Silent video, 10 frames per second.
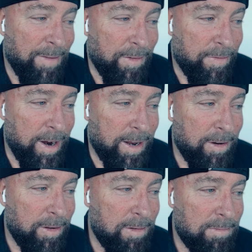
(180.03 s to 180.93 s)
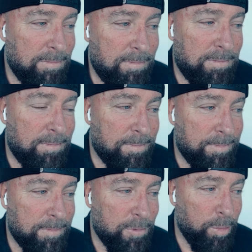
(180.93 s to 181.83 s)
have a friend
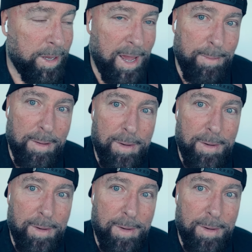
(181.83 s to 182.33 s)
who became